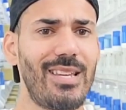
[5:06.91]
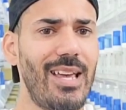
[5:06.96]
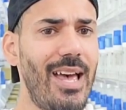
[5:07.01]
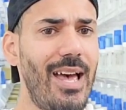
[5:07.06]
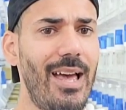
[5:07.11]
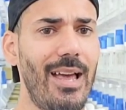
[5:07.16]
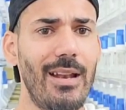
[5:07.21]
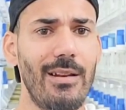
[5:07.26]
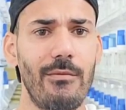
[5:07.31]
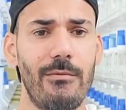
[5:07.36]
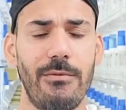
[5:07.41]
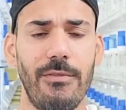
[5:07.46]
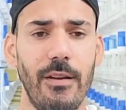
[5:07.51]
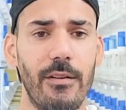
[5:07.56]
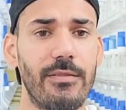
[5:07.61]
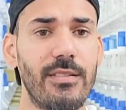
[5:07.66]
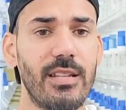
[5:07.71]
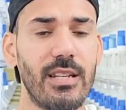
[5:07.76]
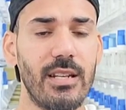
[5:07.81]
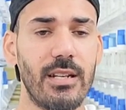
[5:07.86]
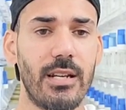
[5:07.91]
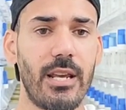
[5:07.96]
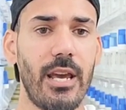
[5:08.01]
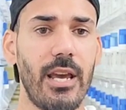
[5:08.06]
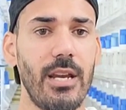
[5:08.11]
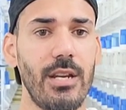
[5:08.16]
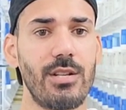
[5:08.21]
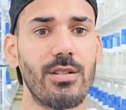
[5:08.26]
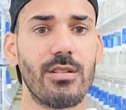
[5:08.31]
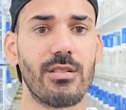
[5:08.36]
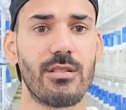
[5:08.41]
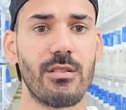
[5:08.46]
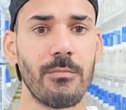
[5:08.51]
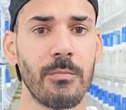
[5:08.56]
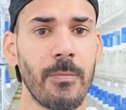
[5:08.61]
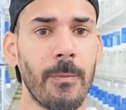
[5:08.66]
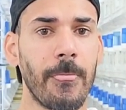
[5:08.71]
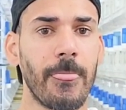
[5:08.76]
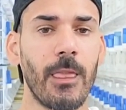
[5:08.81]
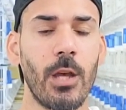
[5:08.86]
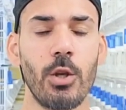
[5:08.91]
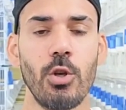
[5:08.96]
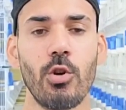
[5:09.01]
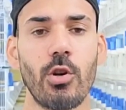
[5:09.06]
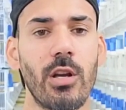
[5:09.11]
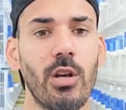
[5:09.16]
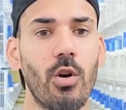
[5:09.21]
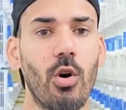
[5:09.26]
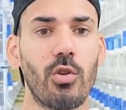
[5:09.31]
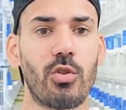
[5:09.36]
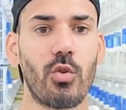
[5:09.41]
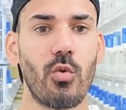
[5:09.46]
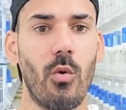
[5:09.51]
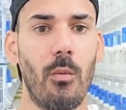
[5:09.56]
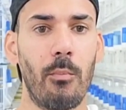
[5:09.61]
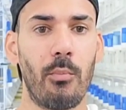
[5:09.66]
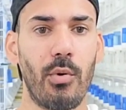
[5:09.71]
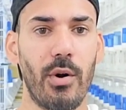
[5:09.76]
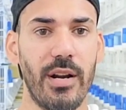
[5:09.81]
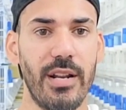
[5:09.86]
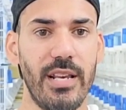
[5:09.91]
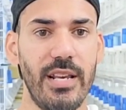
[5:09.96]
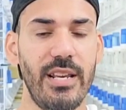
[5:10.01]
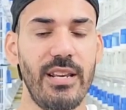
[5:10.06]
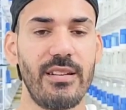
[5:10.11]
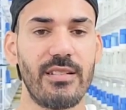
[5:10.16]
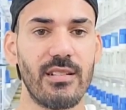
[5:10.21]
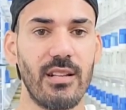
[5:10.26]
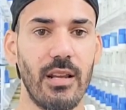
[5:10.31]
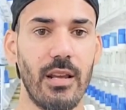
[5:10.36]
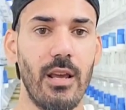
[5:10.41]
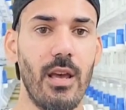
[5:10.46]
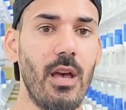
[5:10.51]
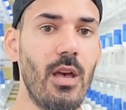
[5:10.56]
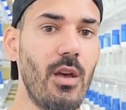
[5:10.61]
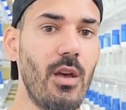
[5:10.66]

10, 15 cages. You can go through them pretty easily.